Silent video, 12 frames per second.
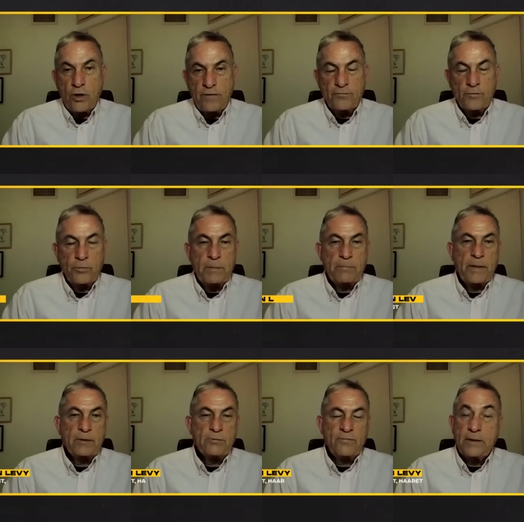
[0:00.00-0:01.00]
You have to be
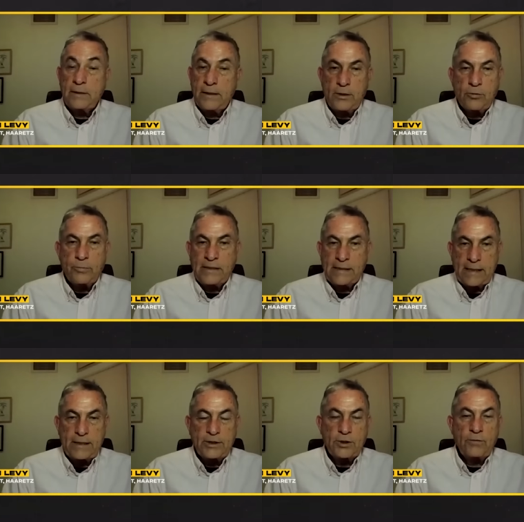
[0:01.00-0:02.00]
part of the
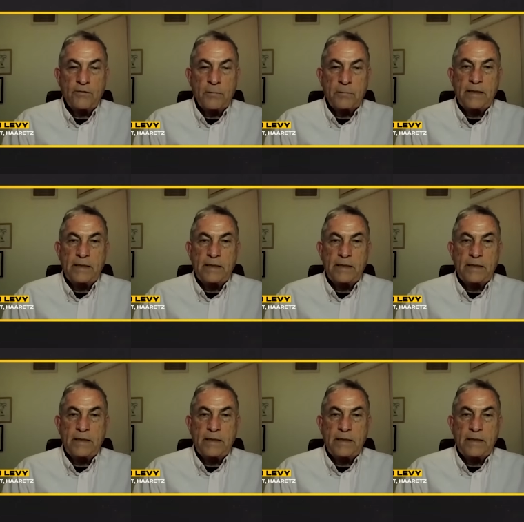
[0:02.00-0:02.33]
dehumanization of the